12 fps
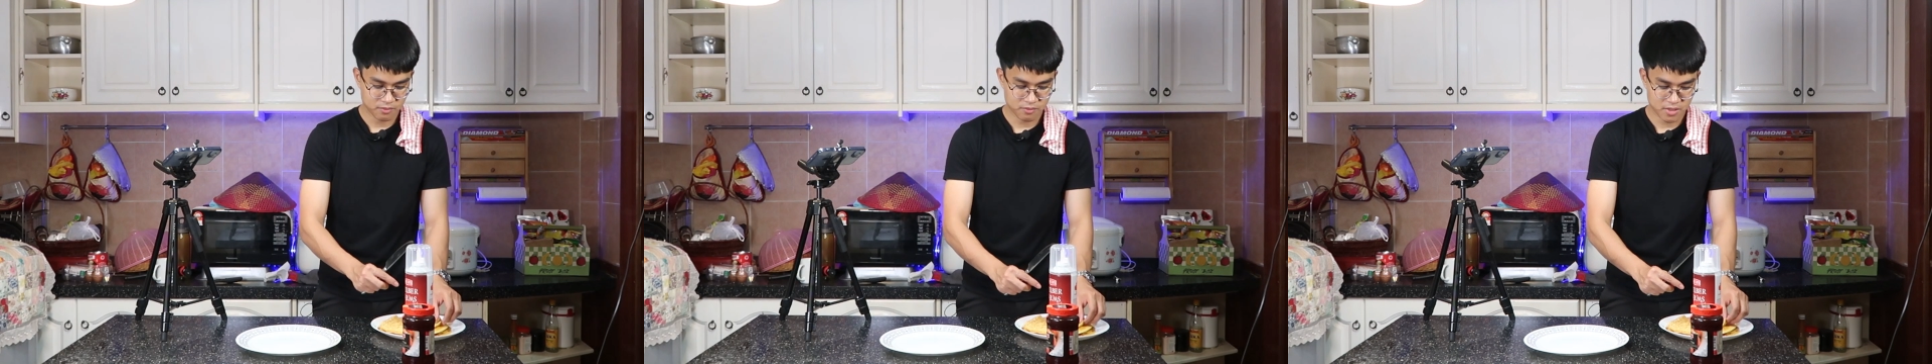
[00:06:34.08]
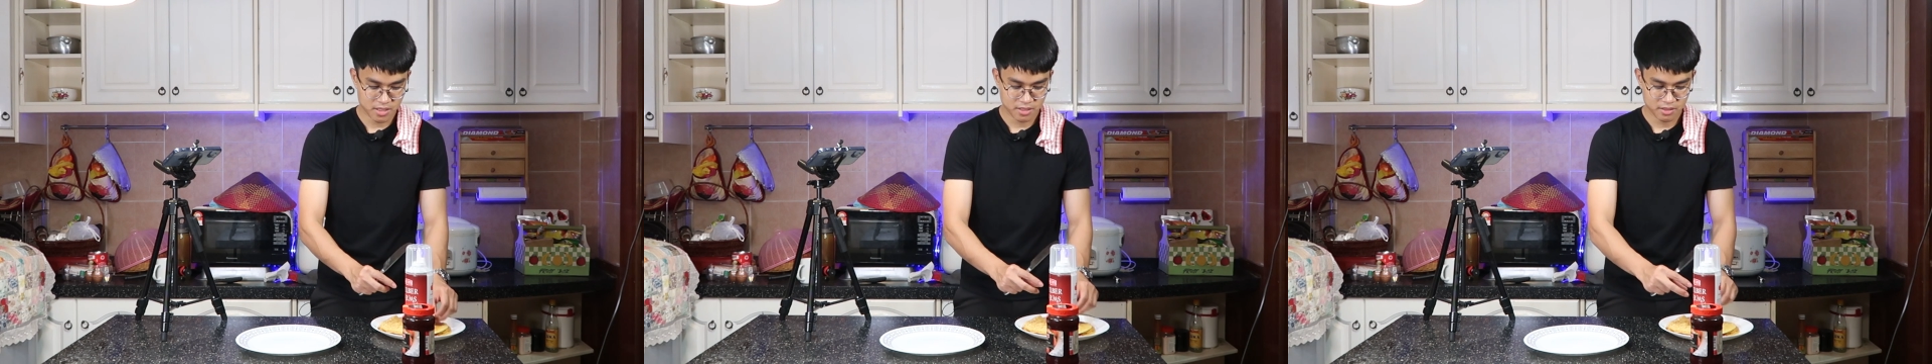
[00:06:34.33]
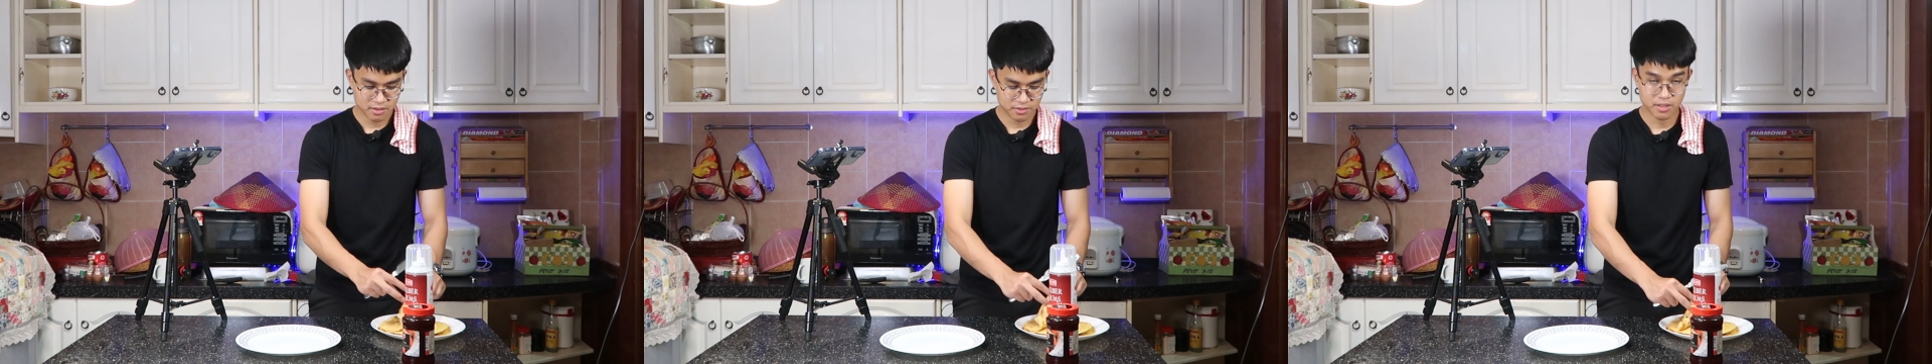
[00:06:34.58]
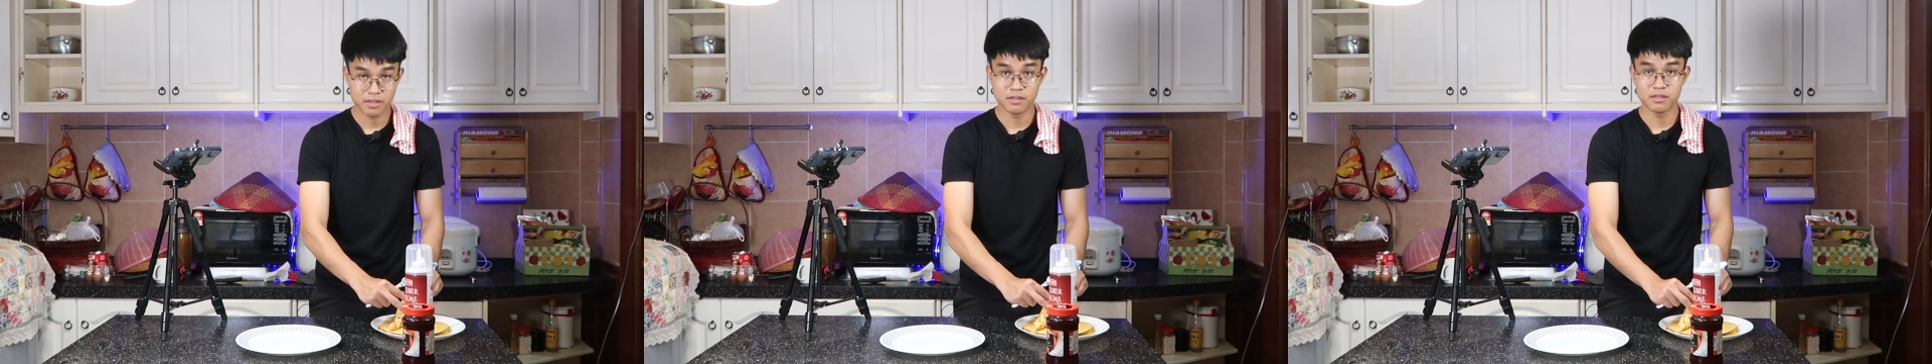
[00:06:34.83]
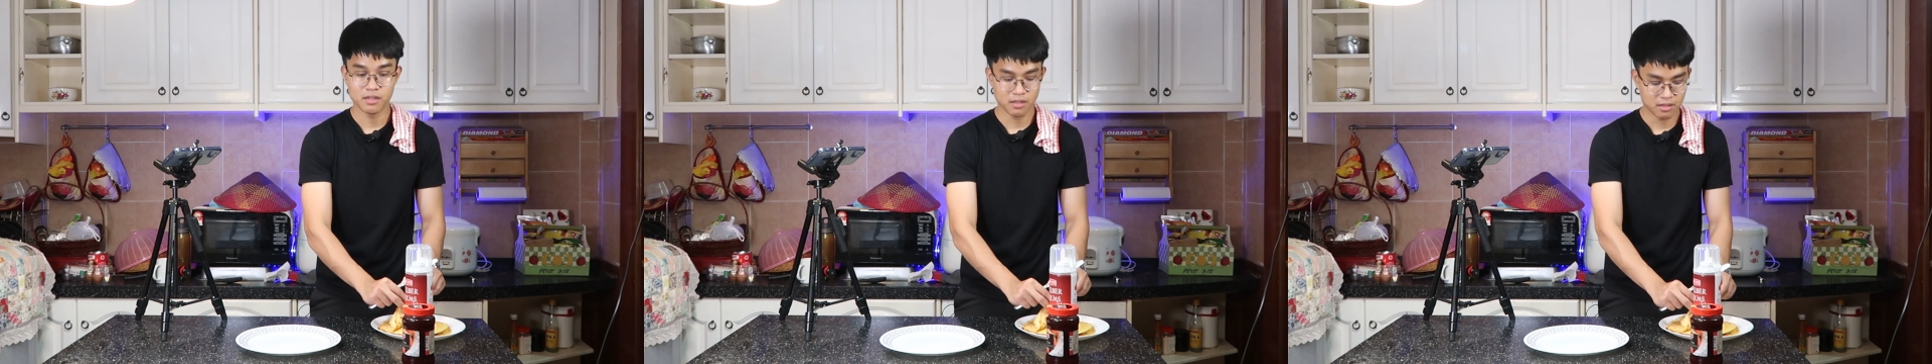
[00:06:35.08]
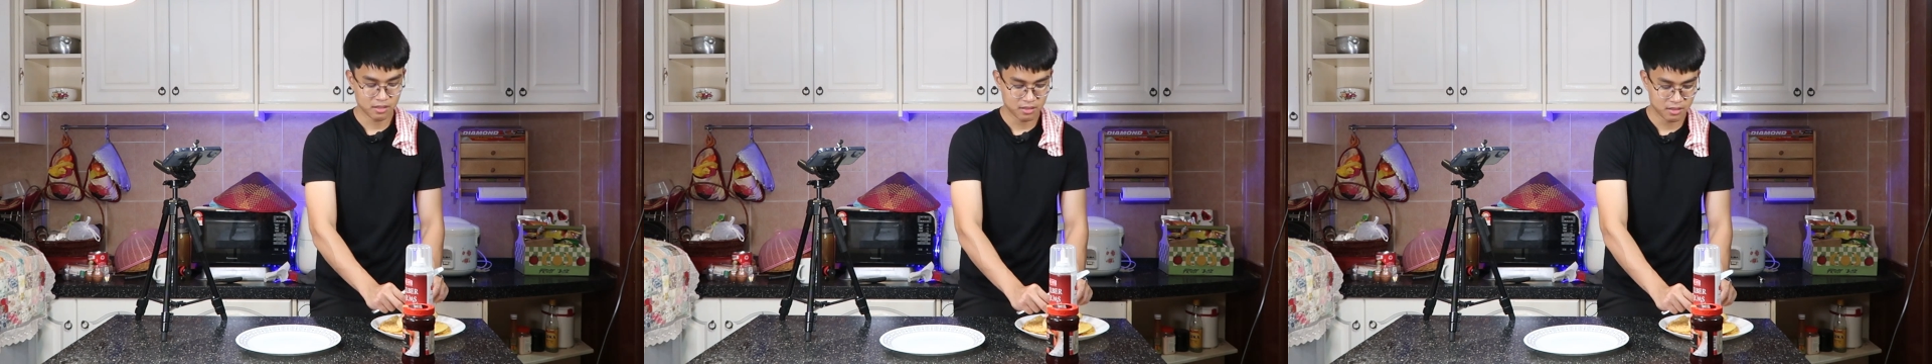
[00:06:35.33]
one, as you can
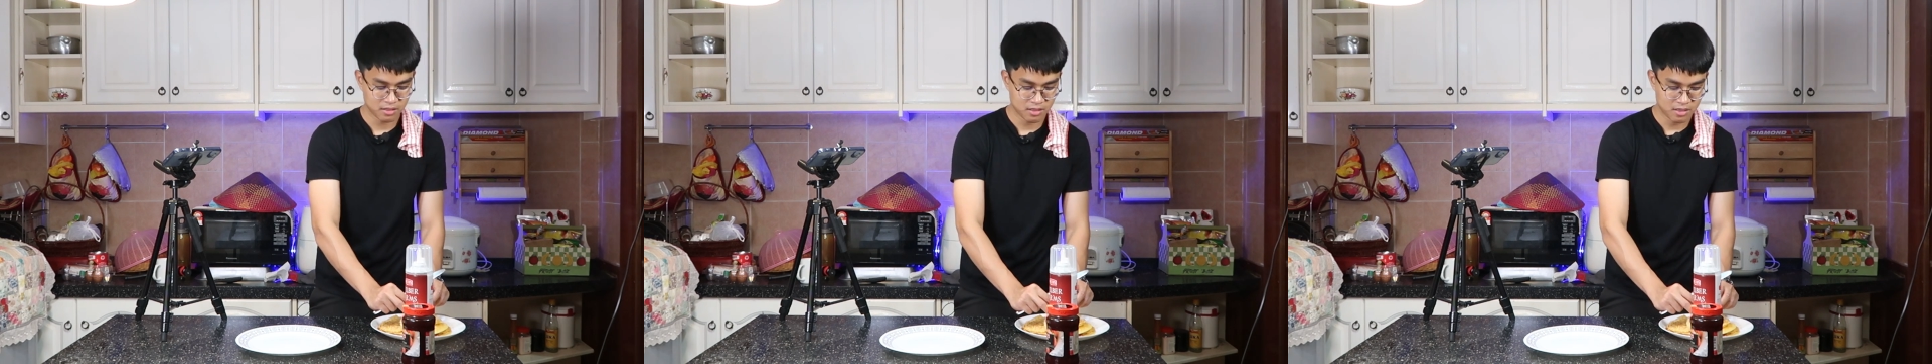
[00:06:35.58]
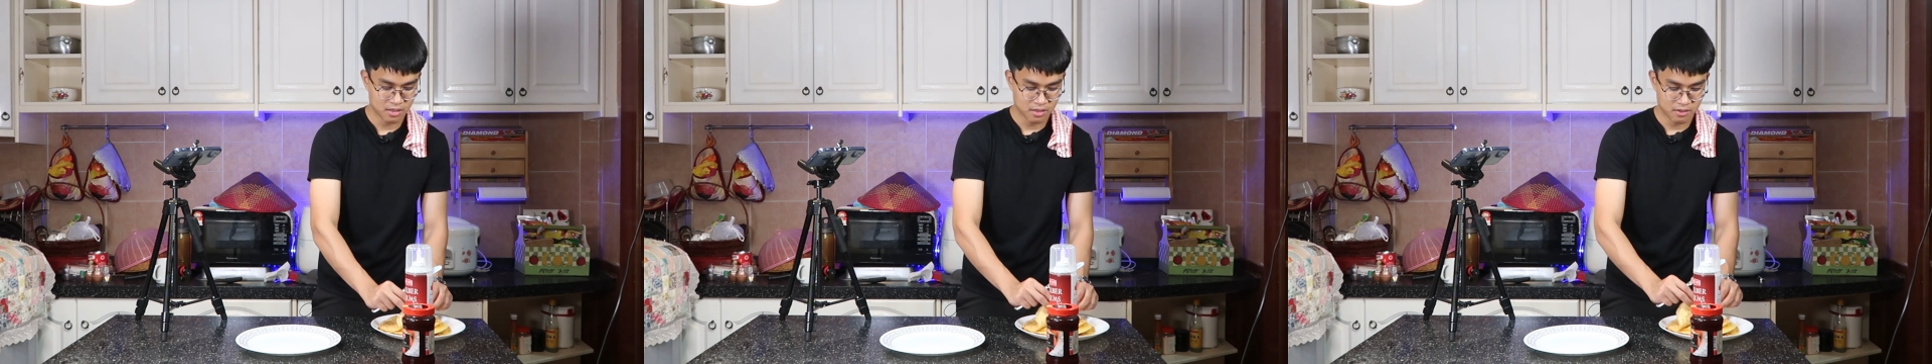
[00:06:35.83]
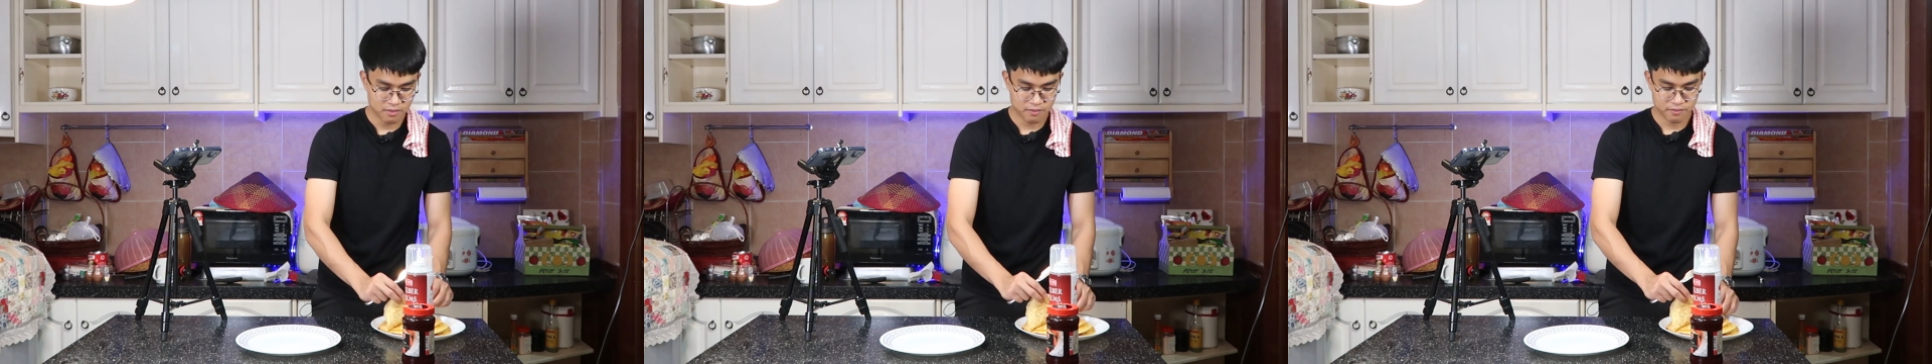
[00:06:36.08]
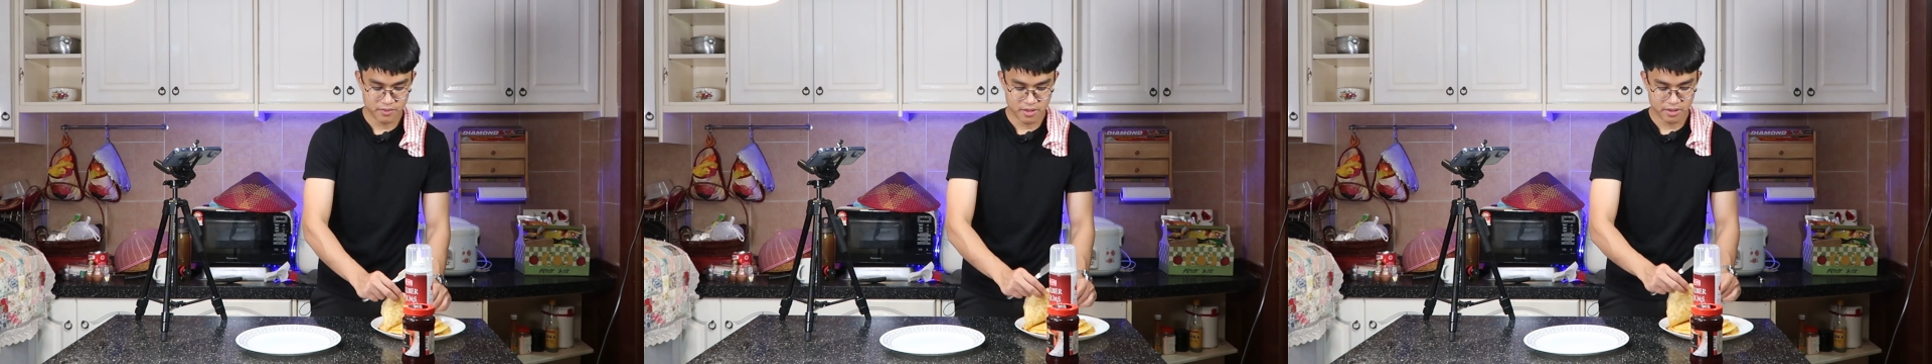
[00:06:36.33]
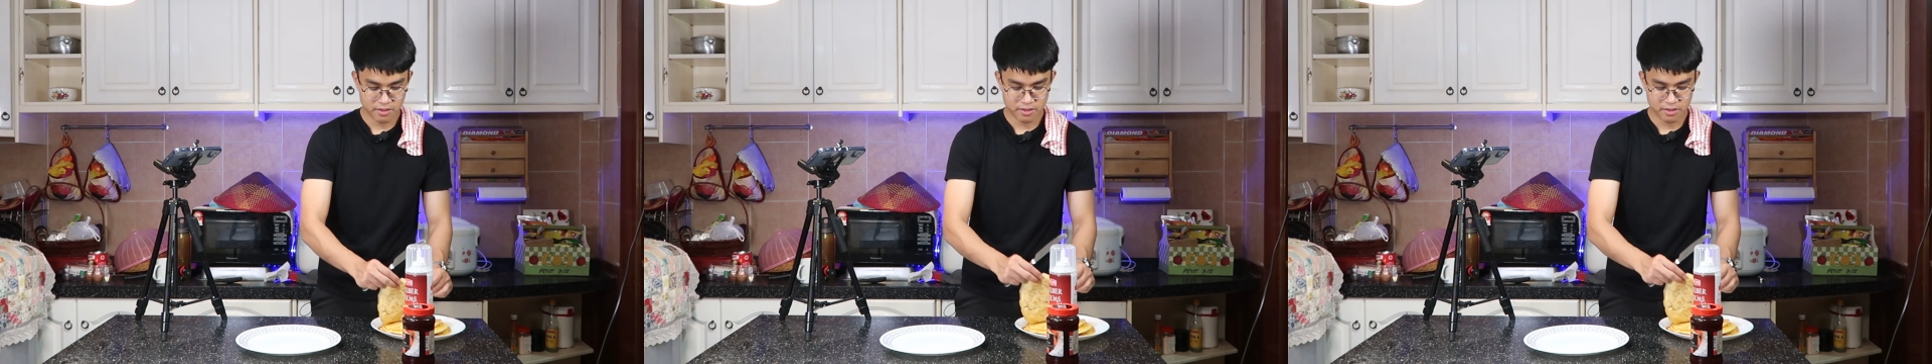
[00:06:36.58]
see, very